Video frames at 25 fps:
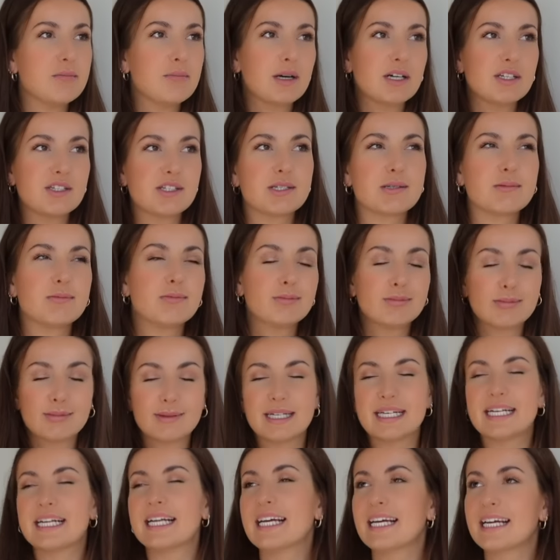but I just
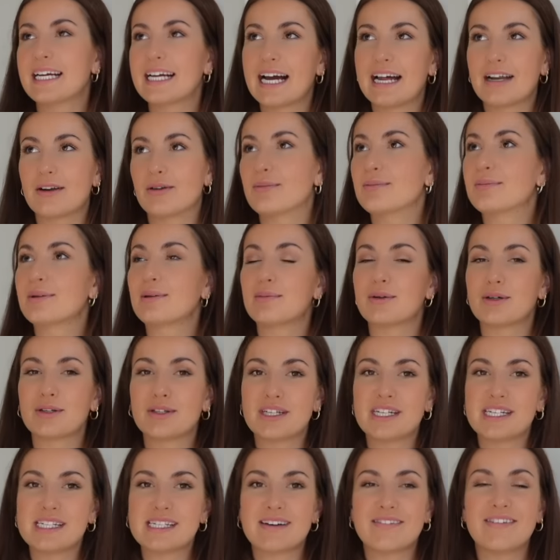really cannot be
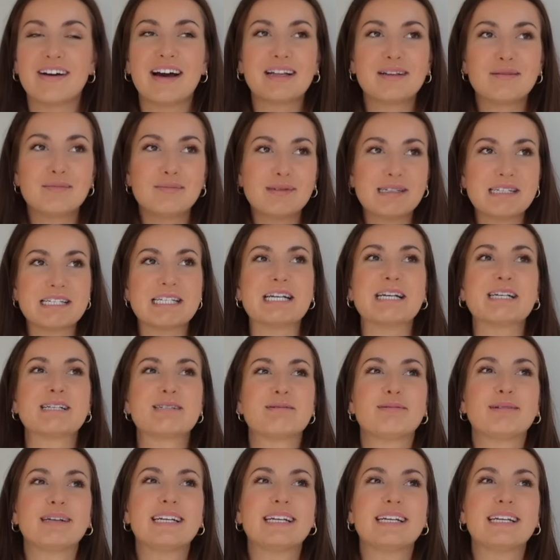bothered, I've had the busiest